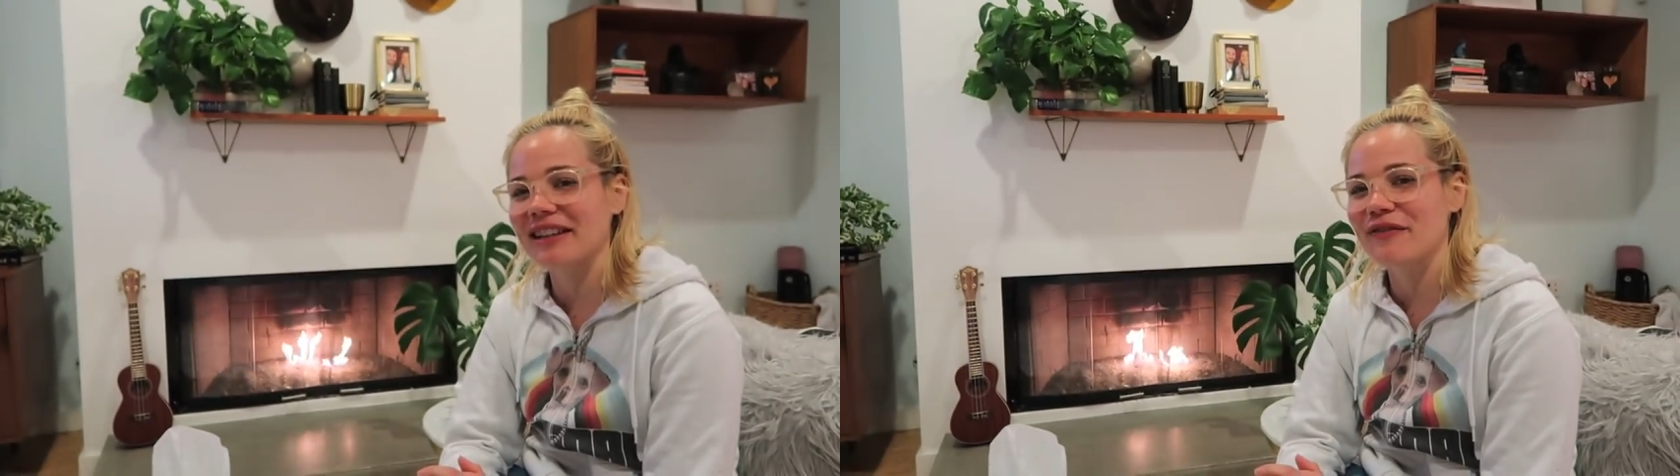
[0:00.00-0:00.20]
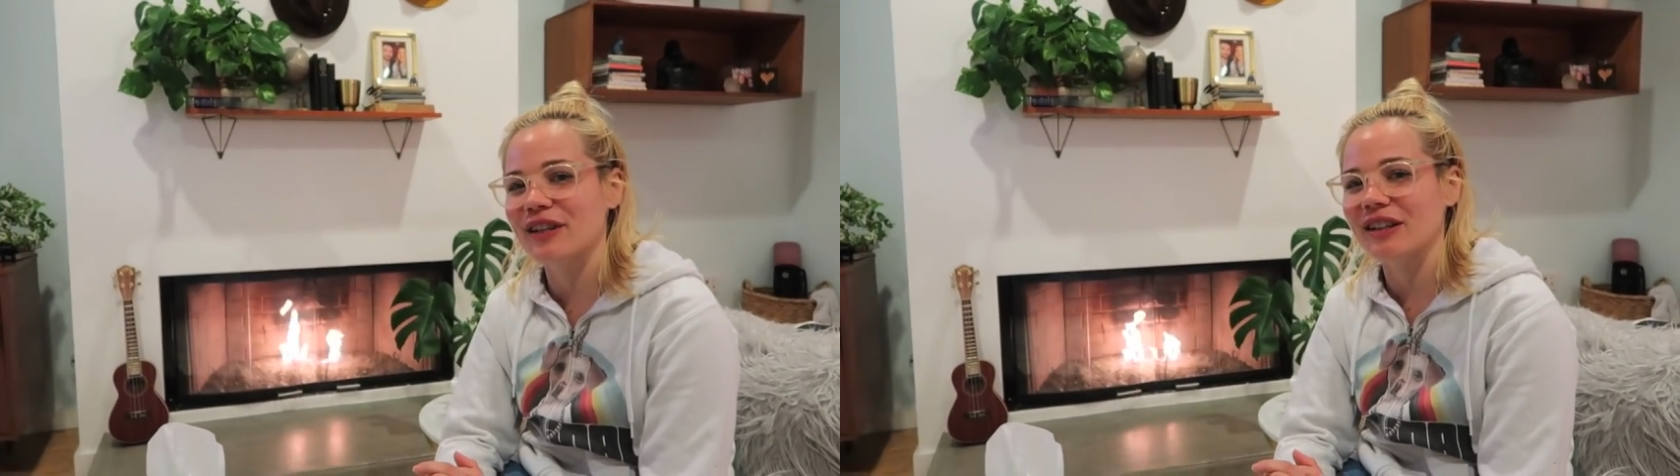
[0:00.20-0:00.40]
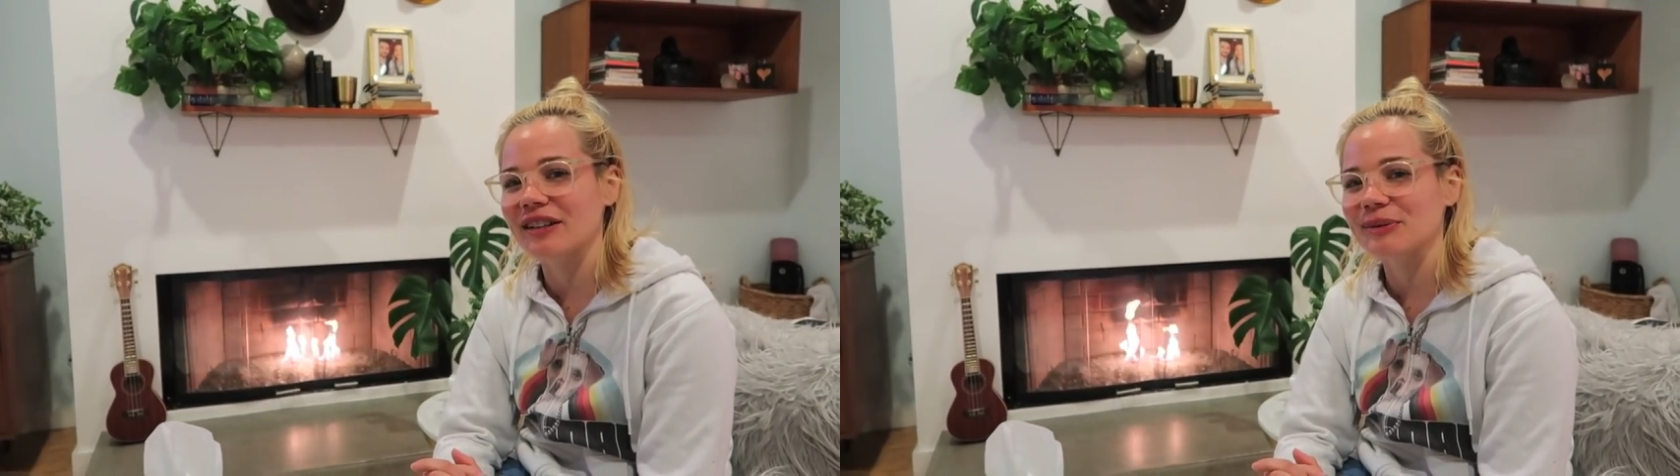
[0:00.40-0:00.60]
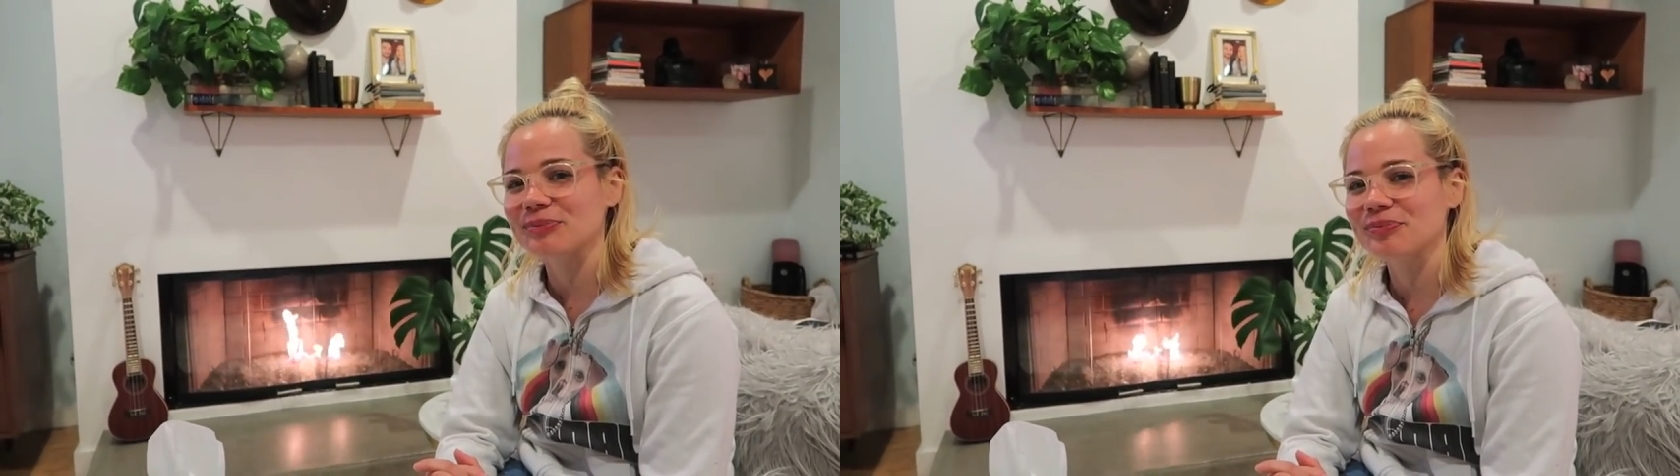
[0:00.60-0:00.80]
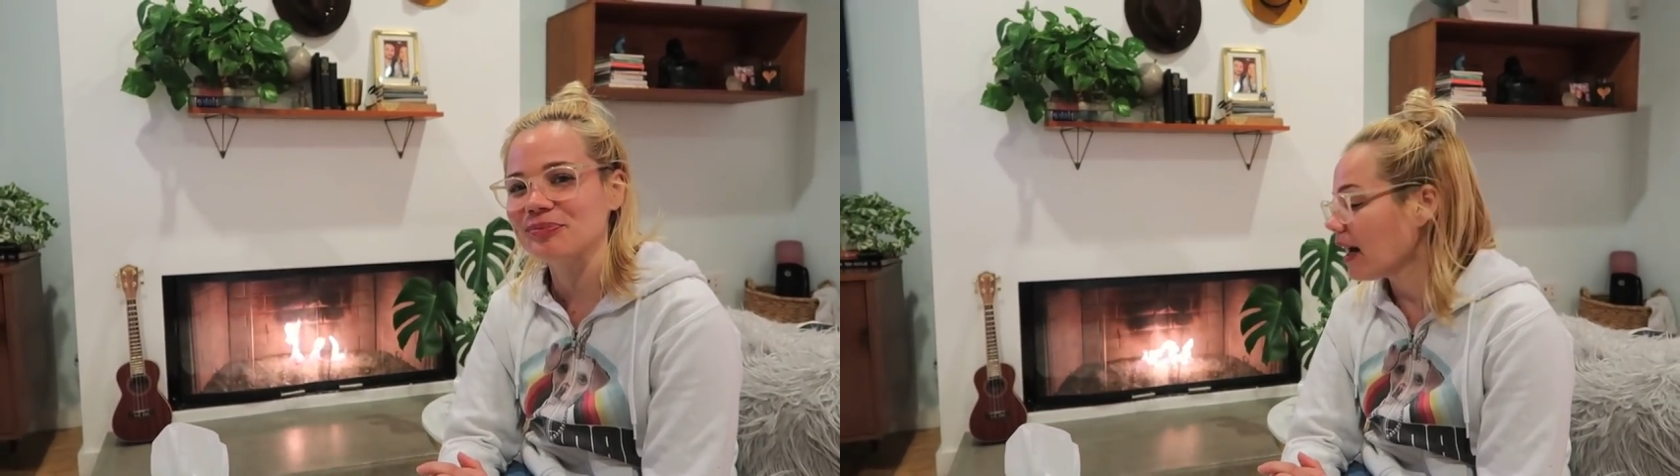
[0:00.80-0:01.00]
living on.
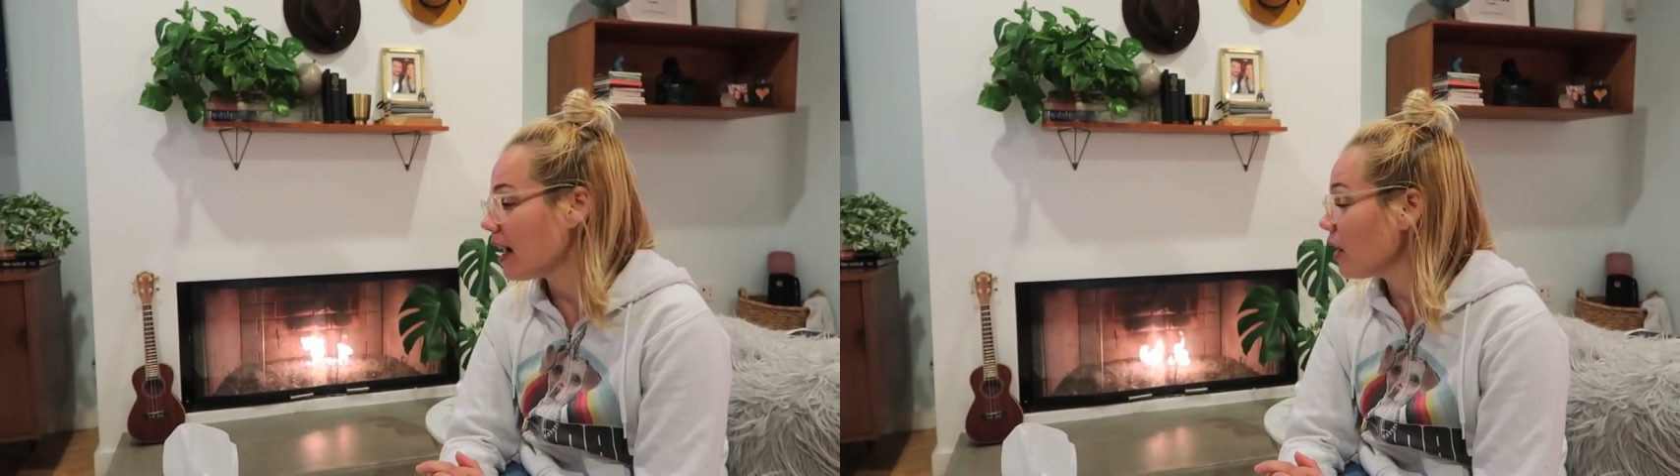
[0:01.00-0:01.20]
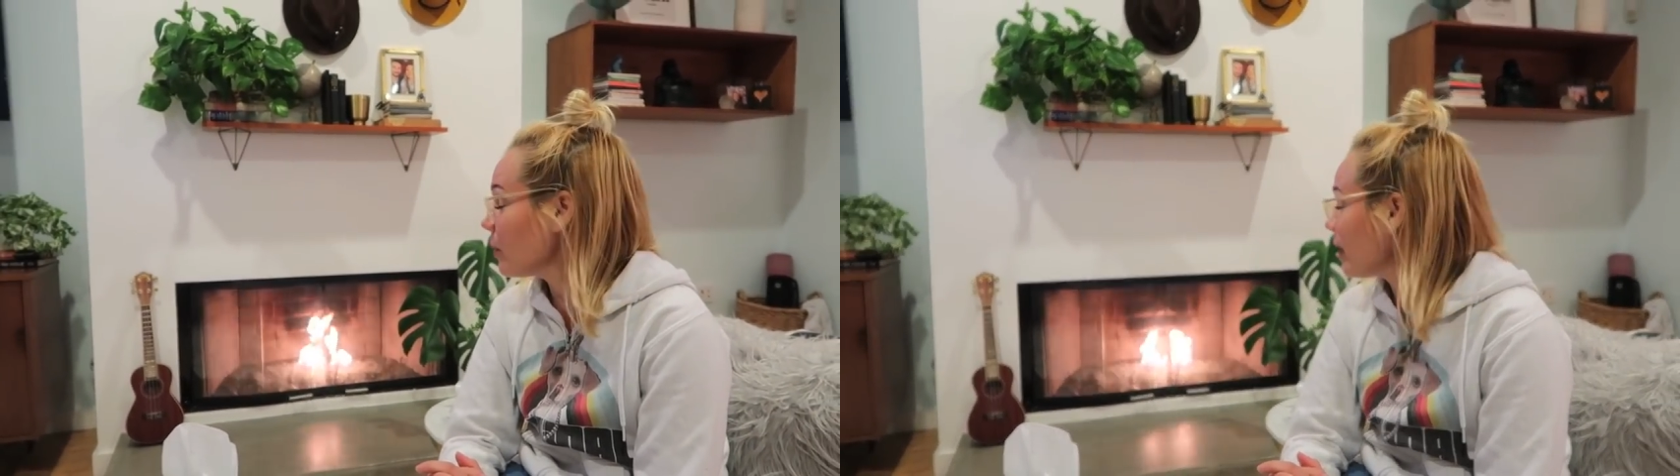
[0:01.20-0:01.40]
Uh,